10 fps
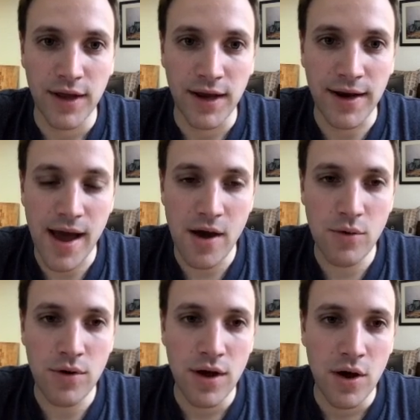
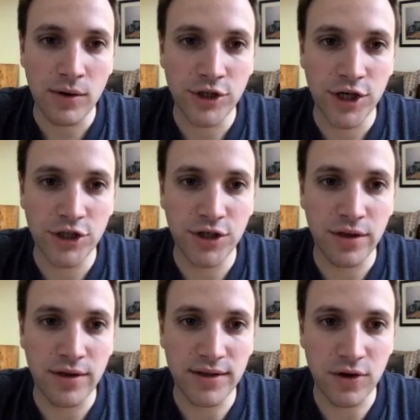Now changing
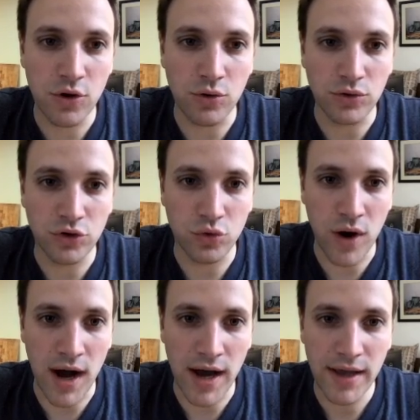this O to
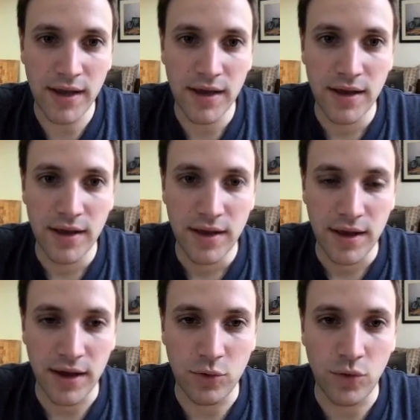I,
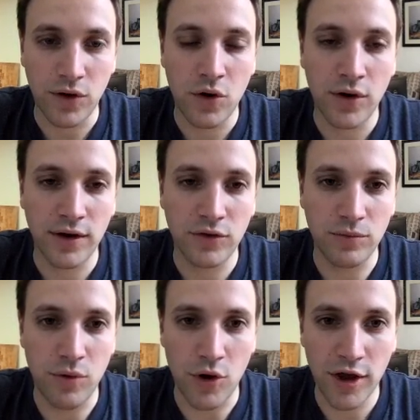and we're going to
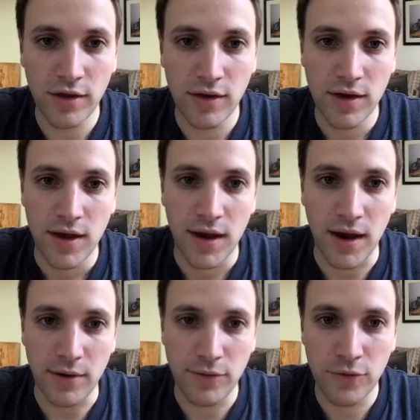point,
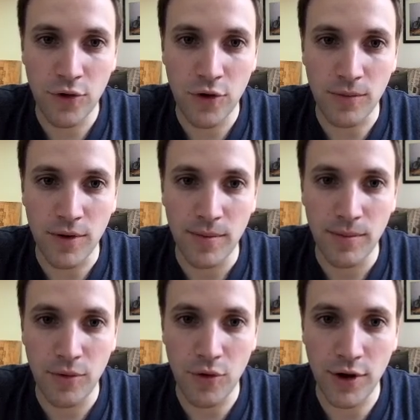and from
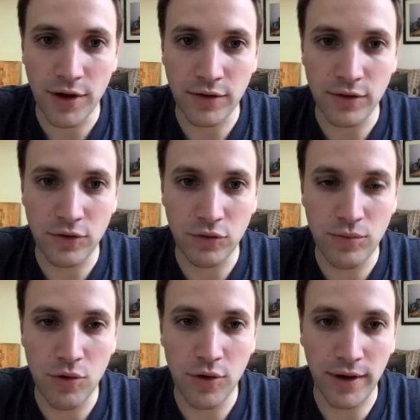point to
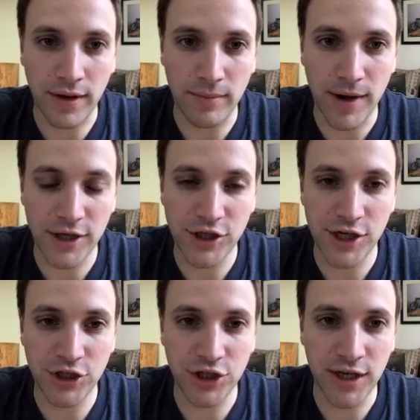poi by
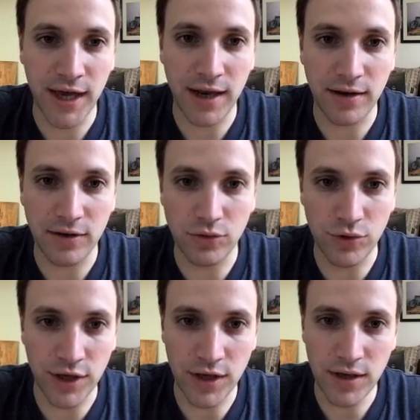changing N to
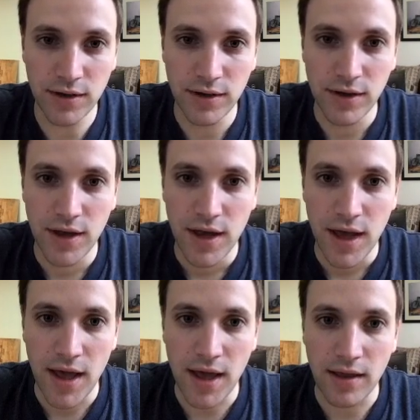E,
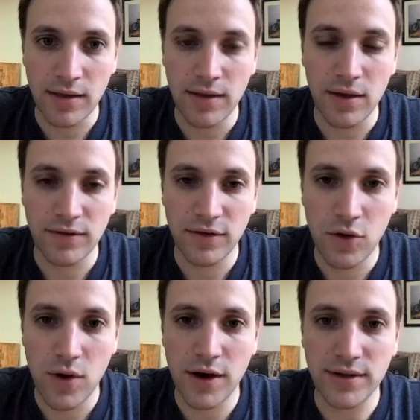and so
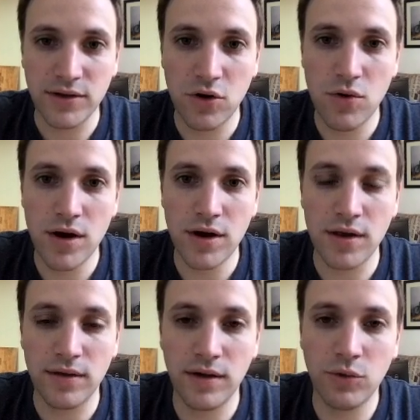on
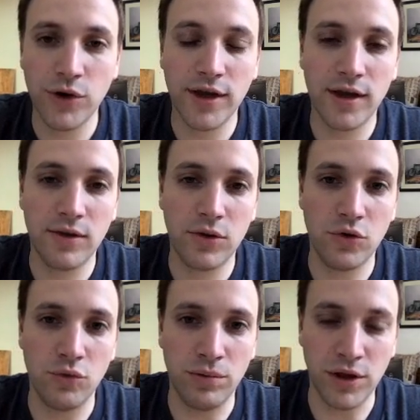until we get
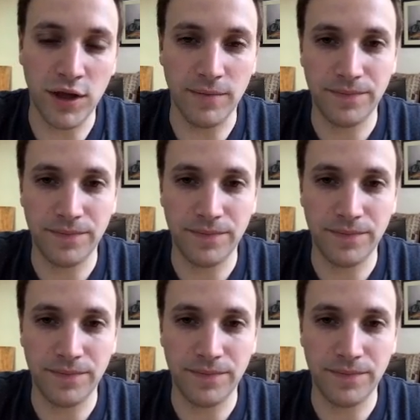to pli.